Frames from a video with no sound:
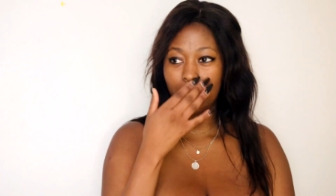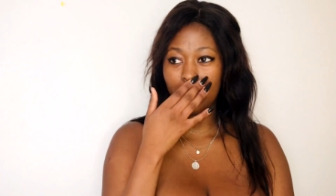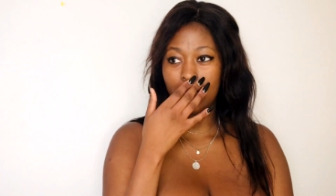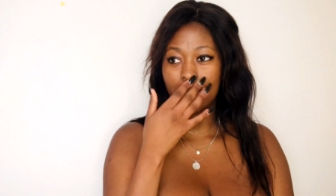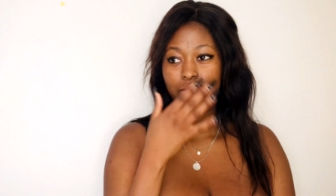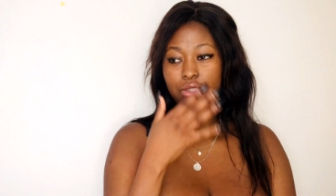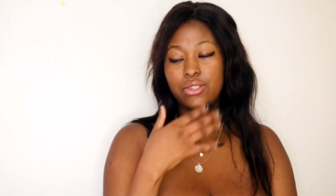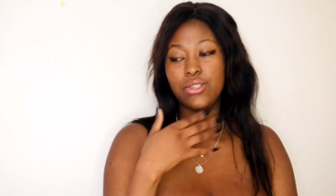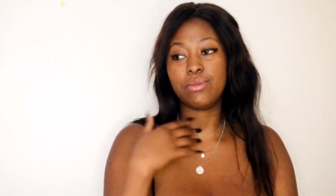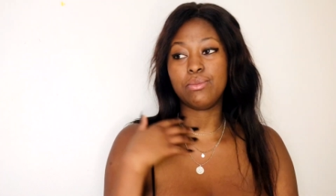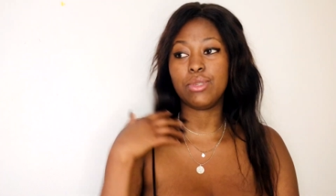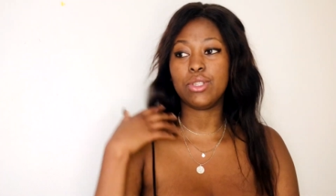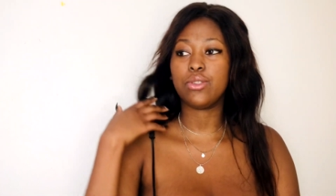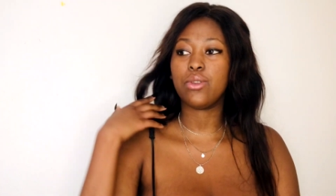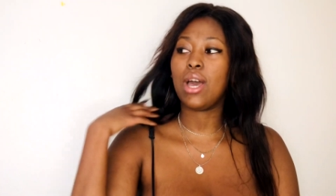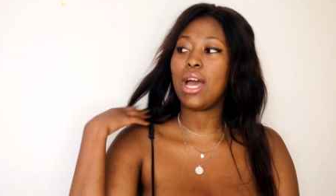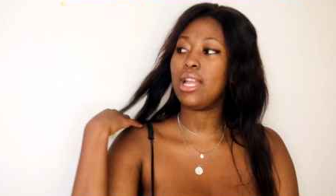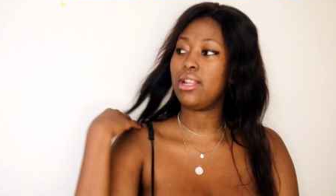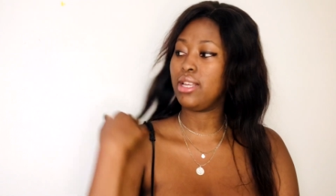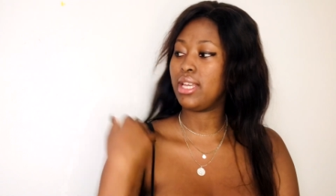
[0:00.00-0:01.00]
Excuse me. So
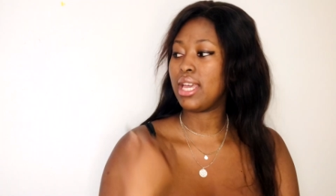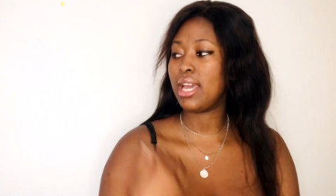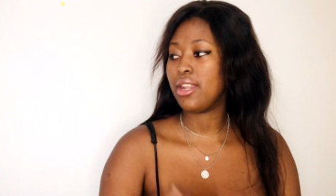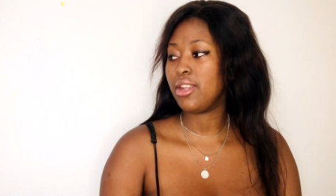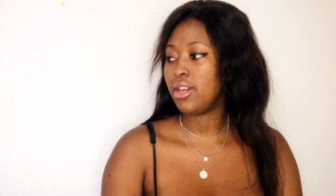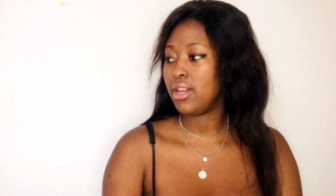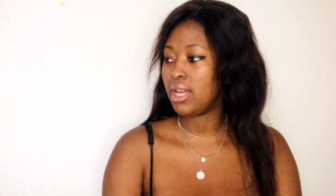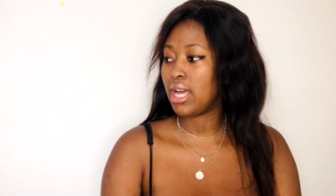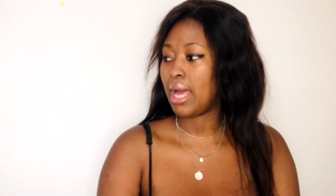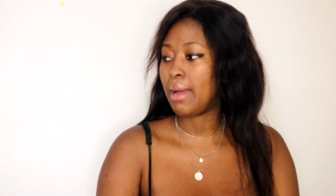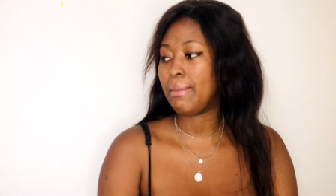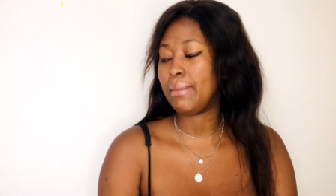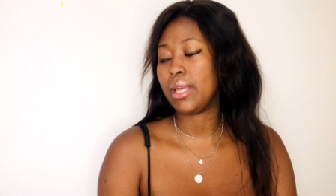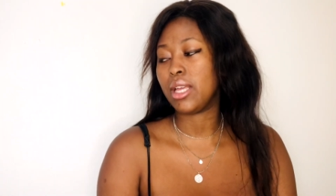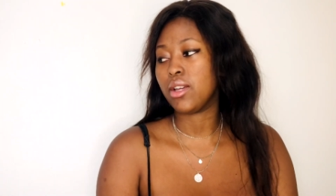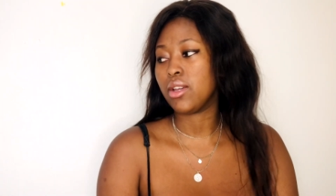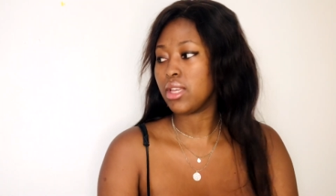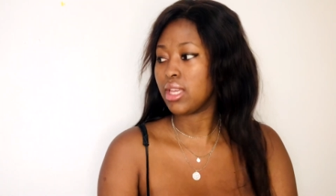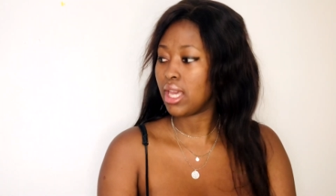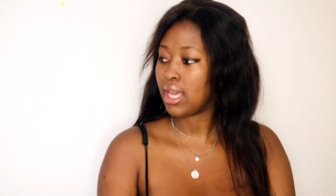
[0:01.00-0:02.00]
I look at her. I'm
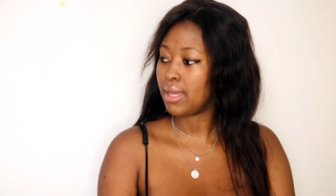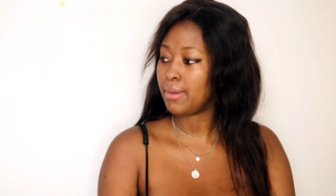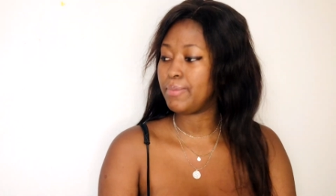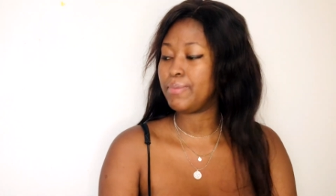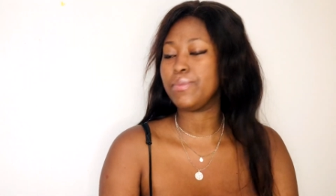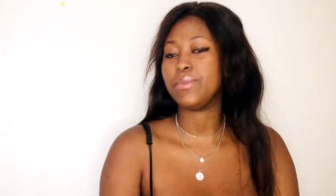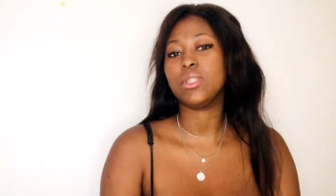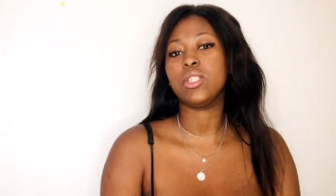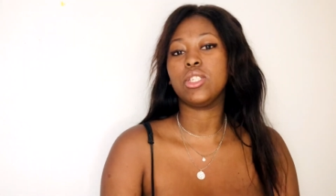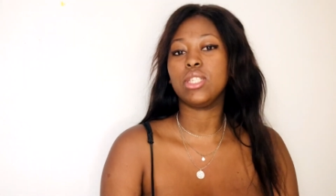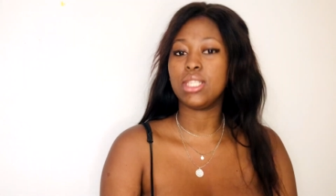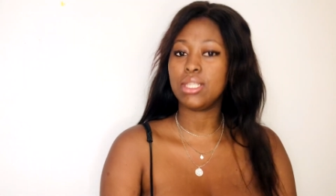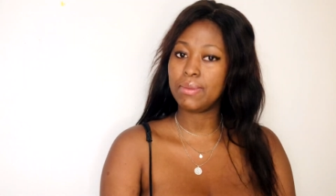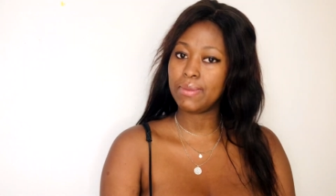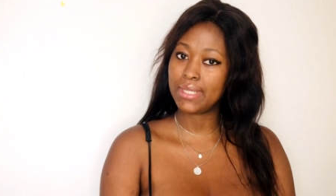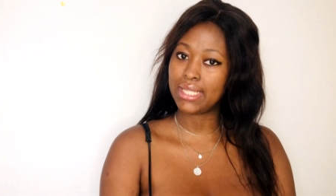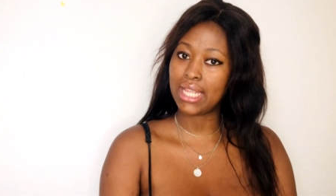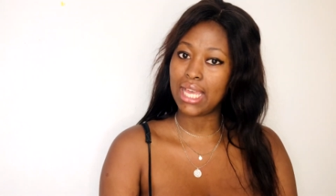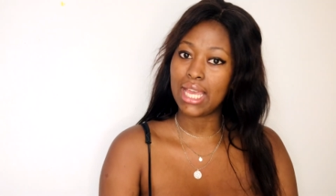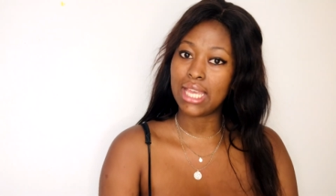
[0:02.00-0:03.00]
like, okay, she
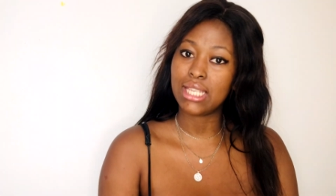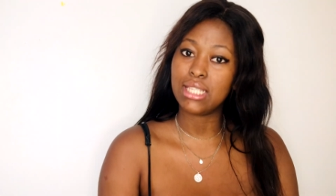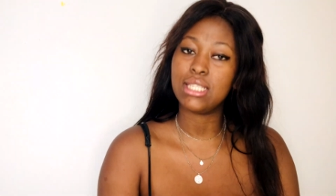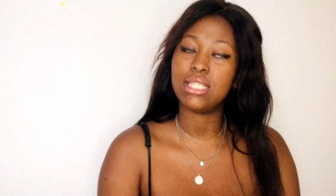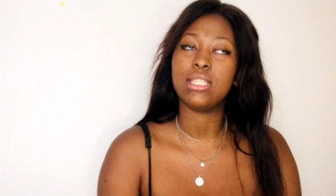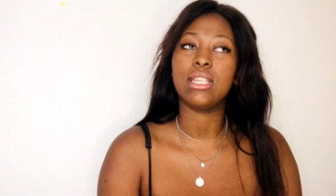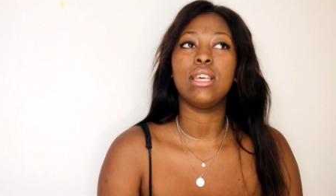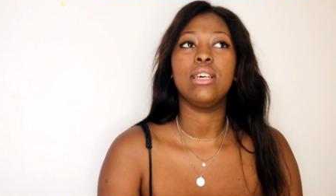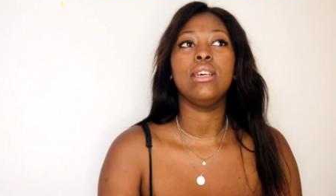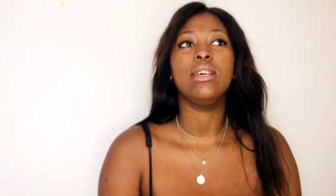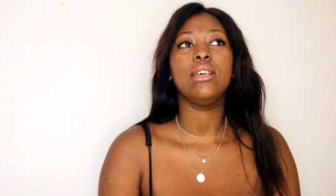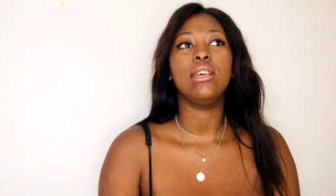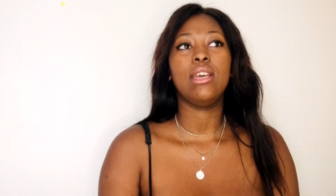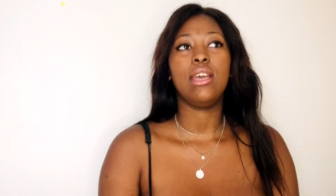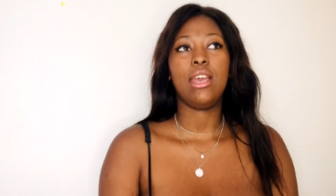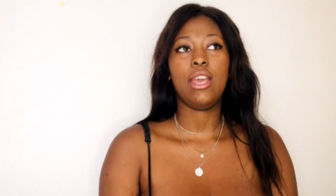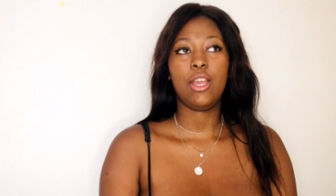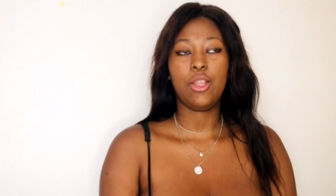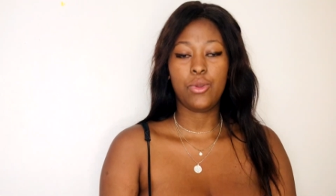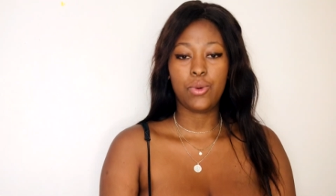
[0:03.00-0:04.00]
seems nice,
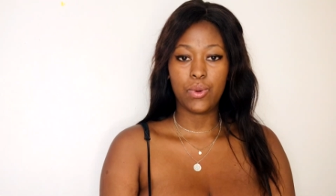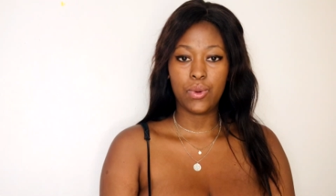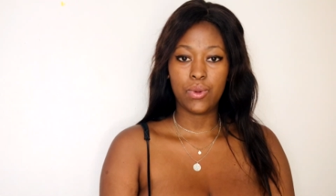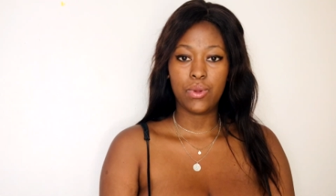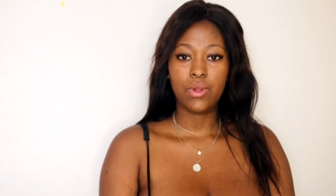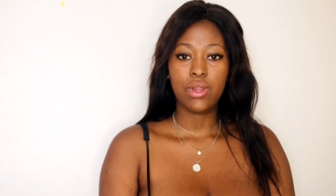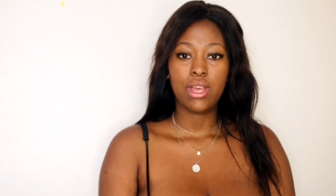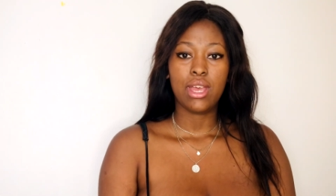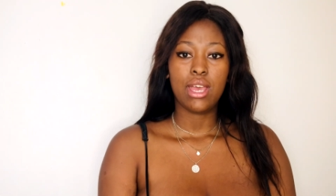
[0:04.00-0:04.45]
you know.